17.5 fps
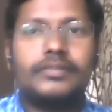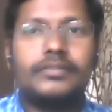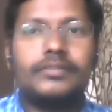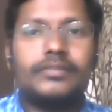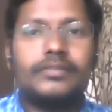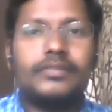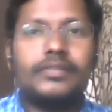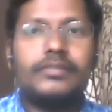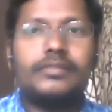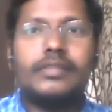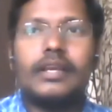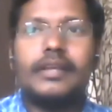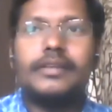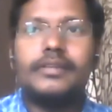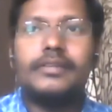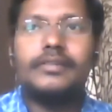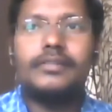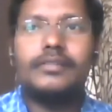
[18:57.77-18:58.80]
so this
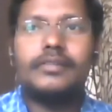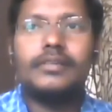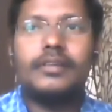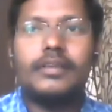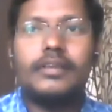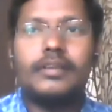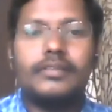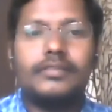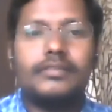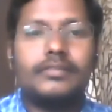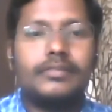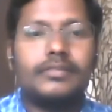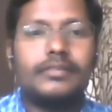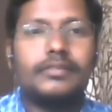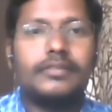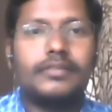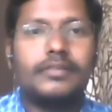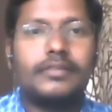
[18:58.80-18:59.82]
error is
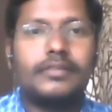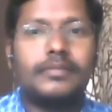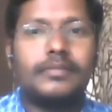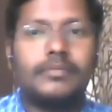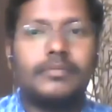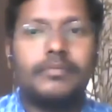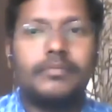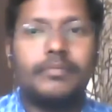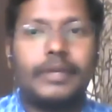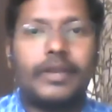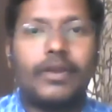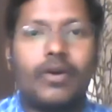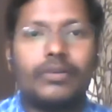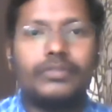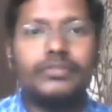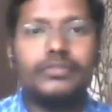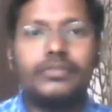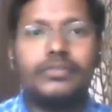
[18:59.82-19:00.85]

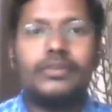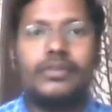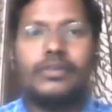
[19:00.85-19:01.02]
because